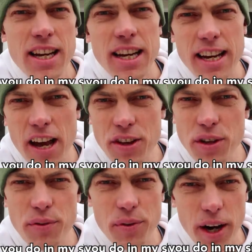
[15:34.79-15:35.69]
And now that
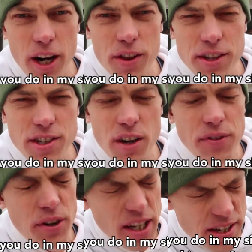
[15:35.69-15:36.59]
you've read all this stuff,
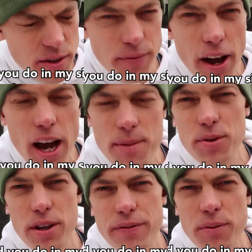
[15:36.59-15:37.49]
there is some
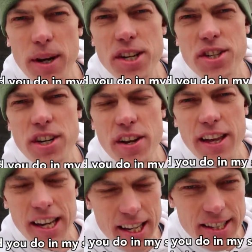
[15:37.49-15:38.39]
valuable information there
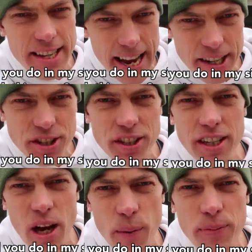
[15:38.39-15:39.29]
that is
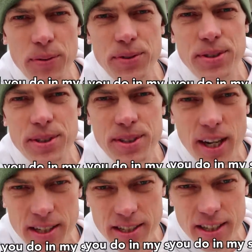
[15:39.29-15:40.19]
actually helpful to
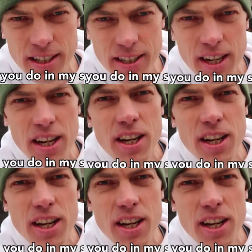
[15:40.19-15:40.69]
Dustin.